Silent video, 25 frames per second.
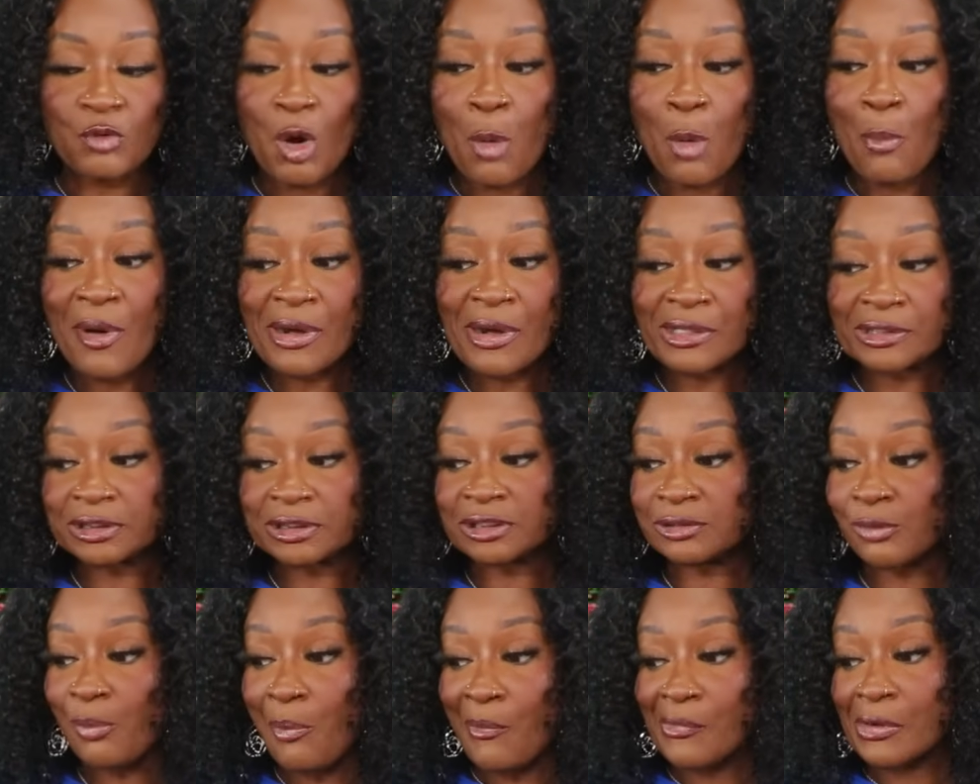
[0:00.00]
But, uh,
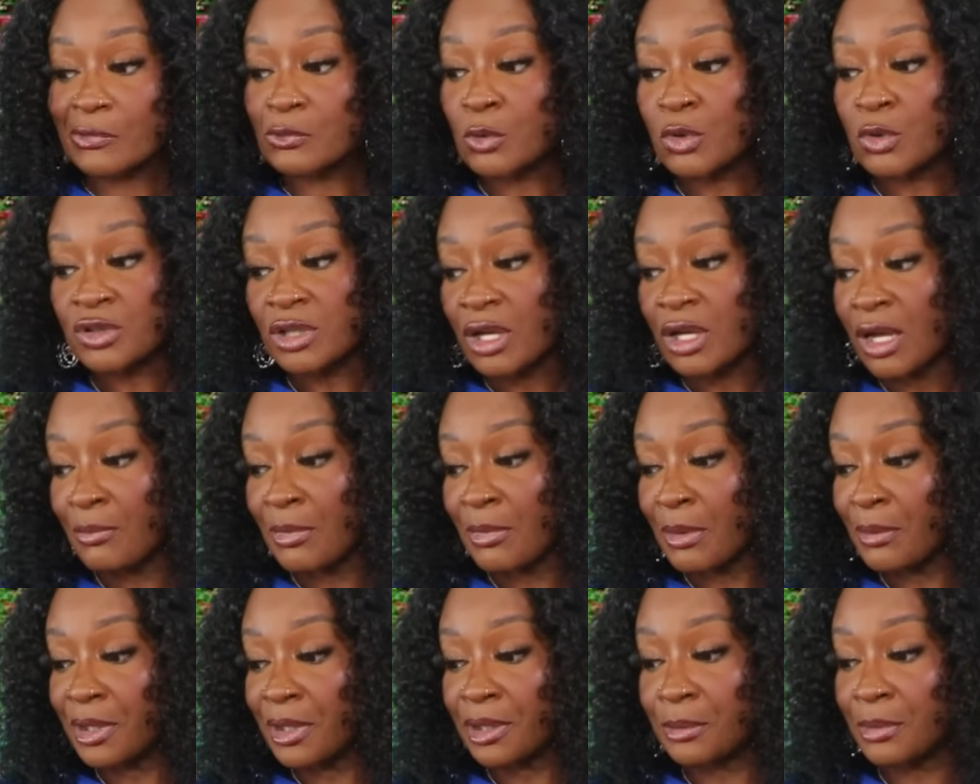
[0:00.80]
of course, I got
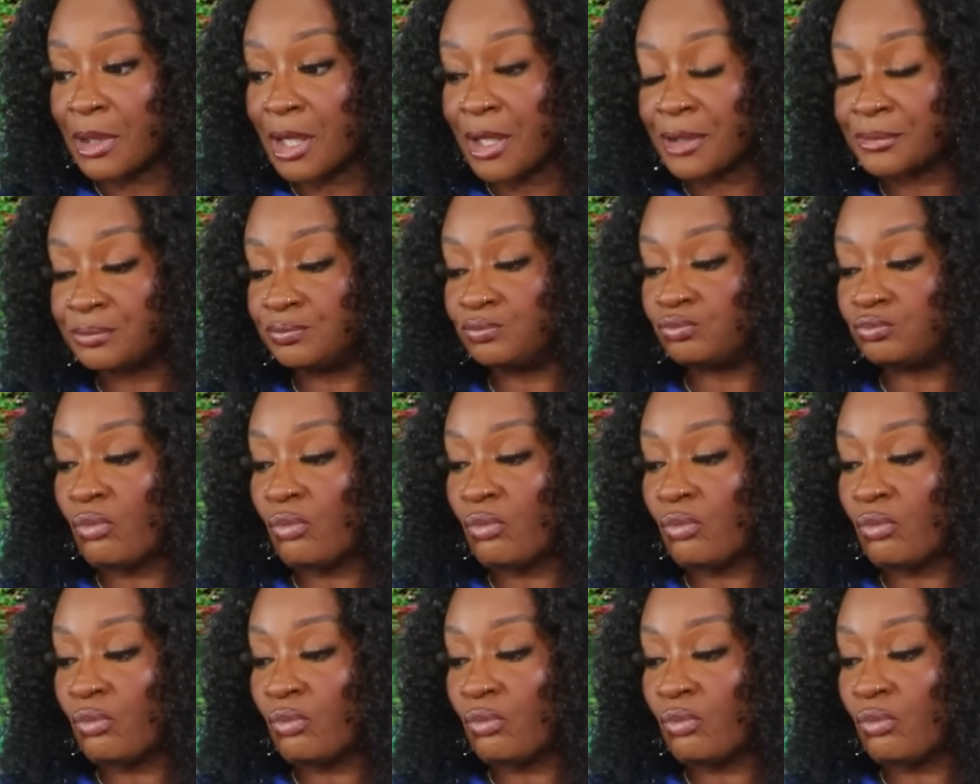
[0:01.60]
my money back.